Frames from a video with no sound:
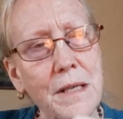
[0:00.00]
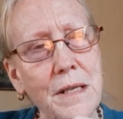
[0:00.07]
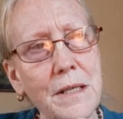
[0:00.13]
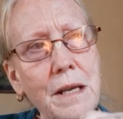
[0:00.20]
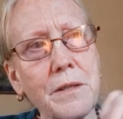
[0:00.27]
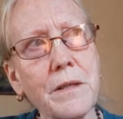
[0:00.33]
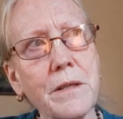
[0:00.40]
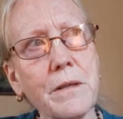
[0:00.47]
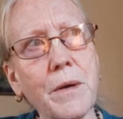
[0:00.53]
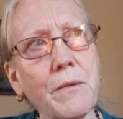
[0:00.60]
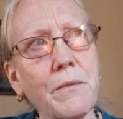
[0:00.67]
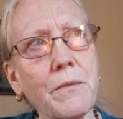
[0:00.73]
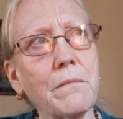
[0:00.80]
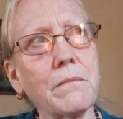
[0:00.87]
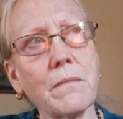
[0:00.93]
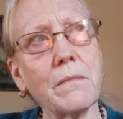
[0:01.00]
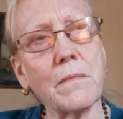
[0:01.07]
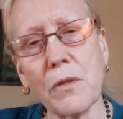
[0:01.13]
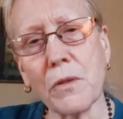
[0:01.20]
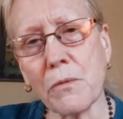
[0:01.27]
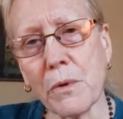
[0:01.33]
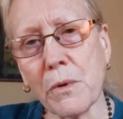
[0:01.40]
It's actually about
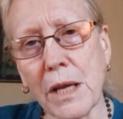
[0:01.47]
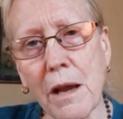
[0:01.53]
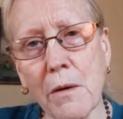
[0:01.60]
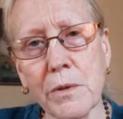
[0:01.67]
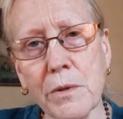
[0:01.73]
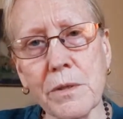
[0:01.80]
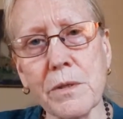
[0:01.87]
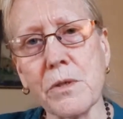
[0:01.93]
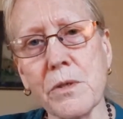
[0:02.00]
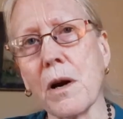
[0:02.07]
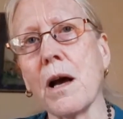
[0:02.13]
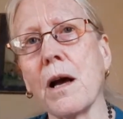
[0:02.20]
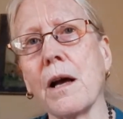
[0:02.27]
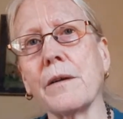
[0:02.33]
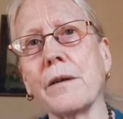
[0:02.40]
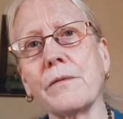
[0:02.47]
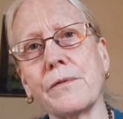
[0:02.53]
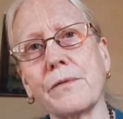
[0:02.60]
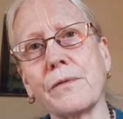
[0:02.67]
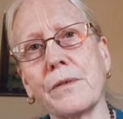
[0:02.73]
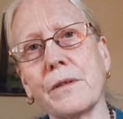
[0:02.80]
3 hours drive